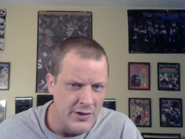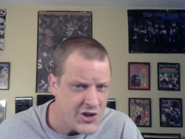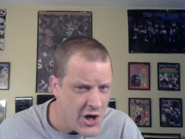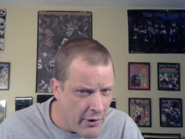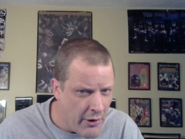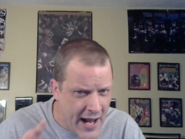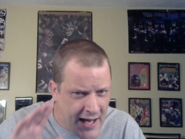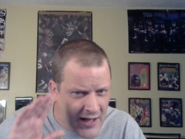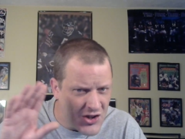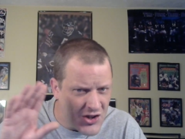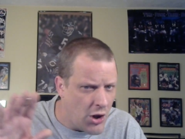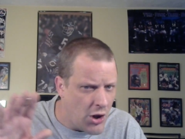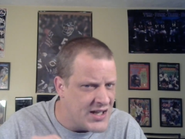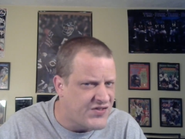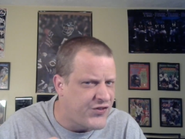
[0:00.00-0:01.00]
Jerry
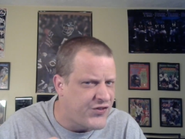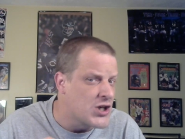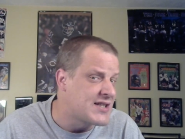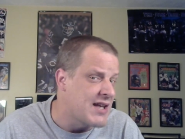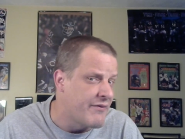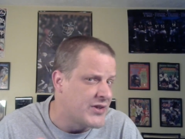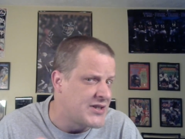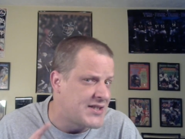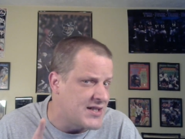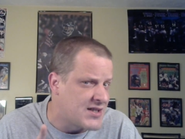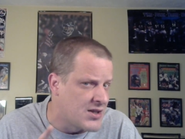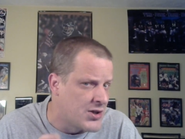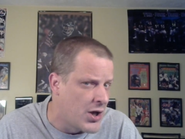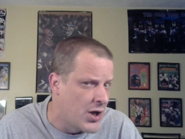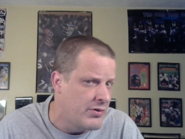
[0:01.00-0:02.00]
Angelo, his first seven
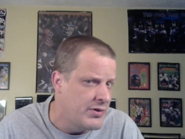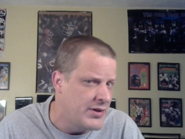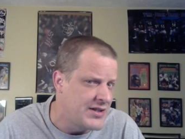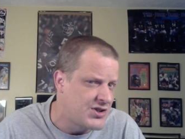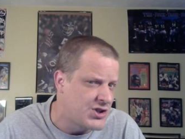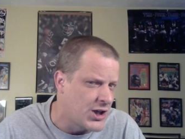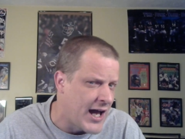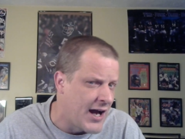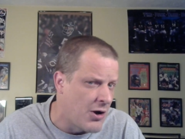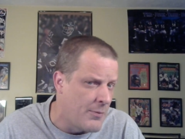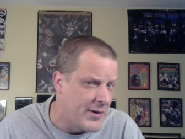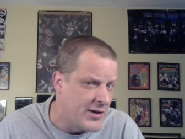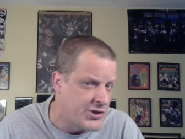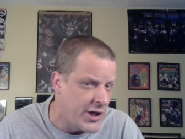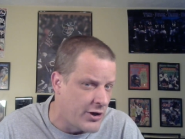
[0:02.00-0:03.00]
season though, as Chicago
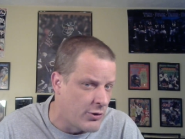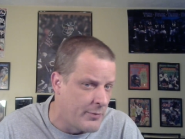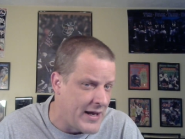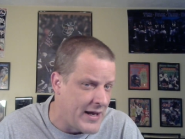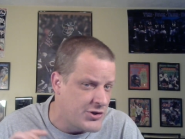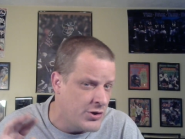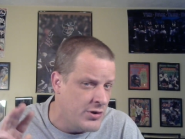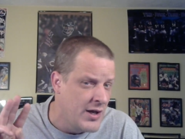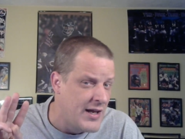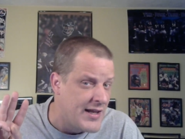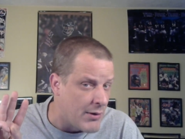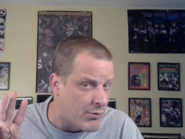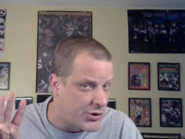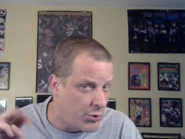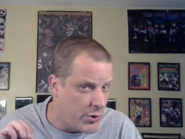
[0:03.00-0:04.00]
Bears general manager,
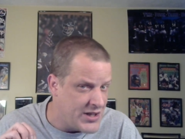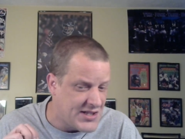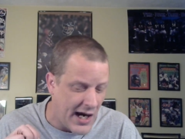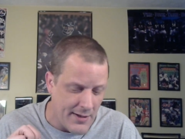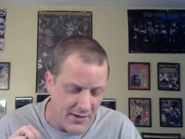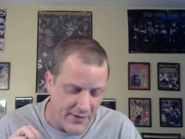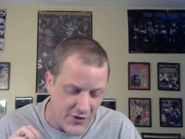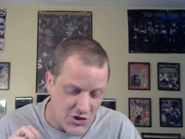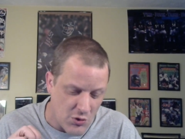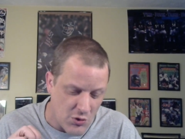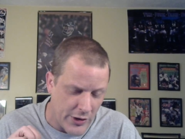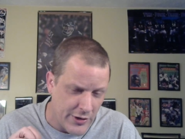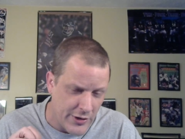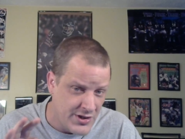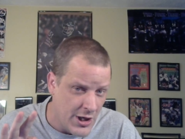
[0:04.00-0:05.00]
they were three-time
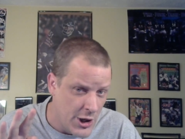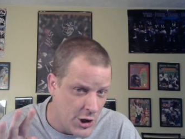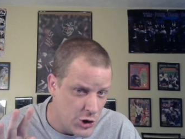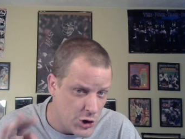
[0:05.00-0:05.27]
division winners,